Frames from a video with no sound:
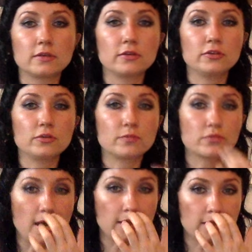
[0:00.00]
your
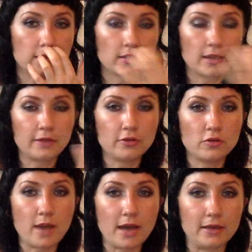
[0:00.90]
breath and your
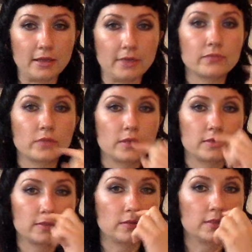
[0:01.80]
body.
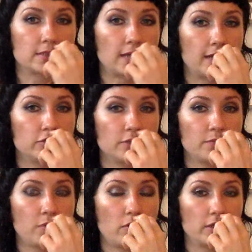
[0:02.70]
So, this entry
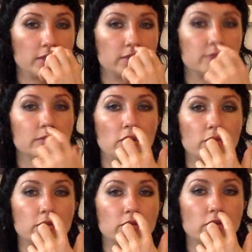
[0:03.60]
point below
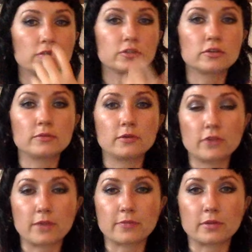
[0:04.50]
your nostril, above
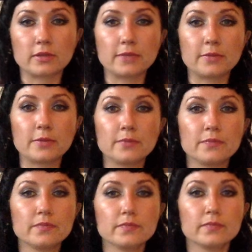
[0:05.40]
your upper lip,
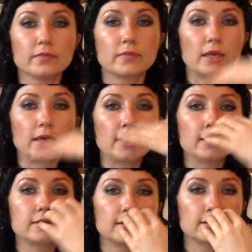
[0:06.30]

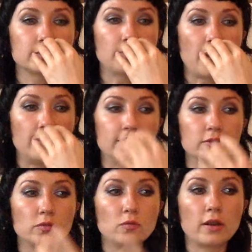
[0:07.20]
is the spot
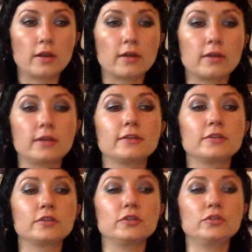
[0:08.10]
where
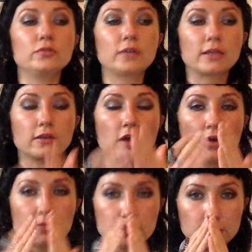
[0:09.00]
you can
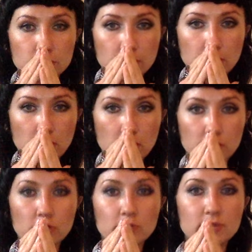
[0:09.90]
concentrate on,
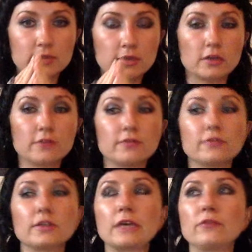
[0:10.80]
observe
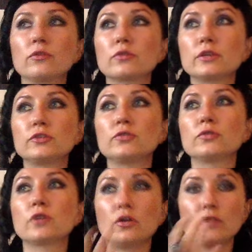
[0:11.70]
in order to
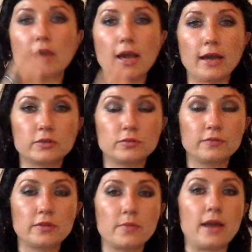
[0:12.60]
connect
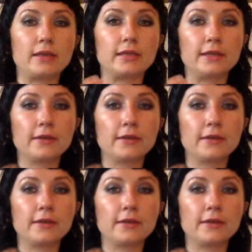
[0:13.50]
with the body.